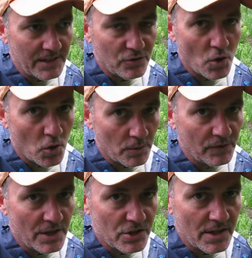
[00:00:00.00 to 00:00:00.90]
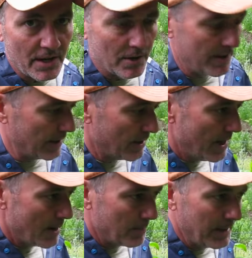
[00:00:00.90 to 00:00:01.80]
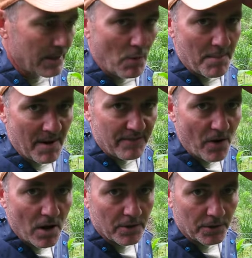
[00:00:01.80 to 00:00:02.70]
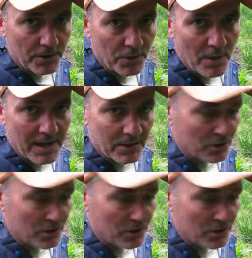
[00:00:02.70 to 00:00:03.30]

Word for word: strong recession era there. But anyway, my father knew how to